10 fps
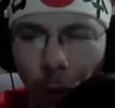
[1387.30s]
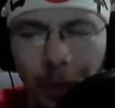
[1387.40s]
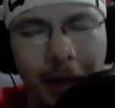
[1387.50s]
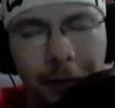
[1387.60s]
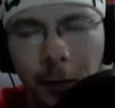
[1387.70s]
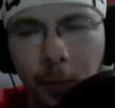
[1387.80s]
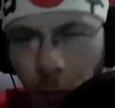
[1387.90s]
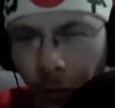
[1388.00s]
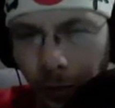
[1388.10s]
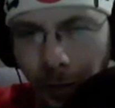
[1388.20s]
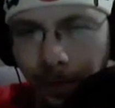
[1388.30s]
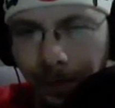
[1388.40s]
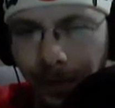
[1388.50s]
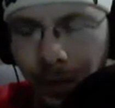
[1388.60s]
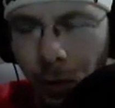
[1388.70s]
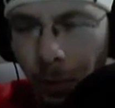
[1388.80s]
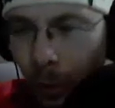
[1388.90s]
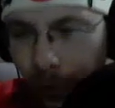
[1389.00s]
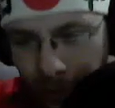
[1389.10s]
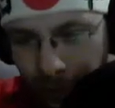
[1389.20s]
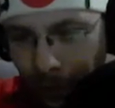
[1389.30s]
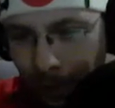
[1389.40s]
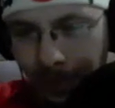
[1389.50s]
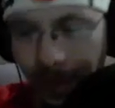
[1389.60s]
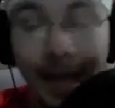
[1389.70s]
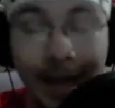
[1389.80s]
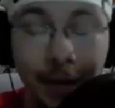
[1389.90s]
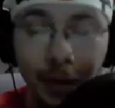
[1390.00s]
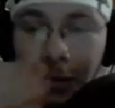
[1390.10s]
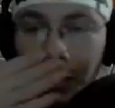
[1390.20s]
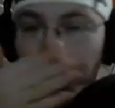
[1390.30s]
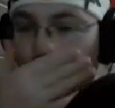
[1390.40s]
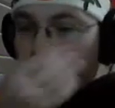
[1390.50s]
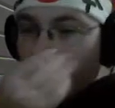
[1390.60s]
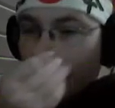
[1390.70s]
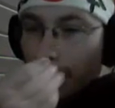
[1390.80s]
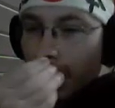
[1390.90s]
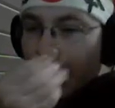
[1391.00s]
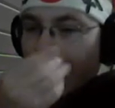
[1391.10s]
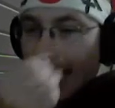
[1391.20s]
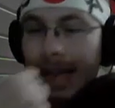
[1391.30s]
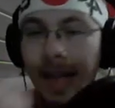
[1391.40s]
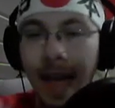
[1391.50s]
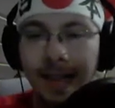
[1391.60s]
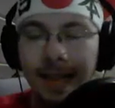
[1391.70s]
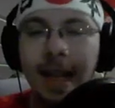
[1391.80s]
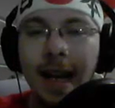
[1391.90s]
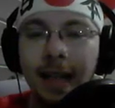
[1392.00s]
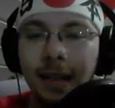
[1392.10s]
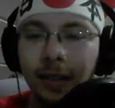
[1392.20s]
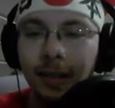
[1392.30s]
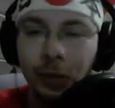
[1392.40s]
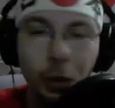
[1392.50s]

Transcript: don't have removal. The removal from, even if you put in like Landslide,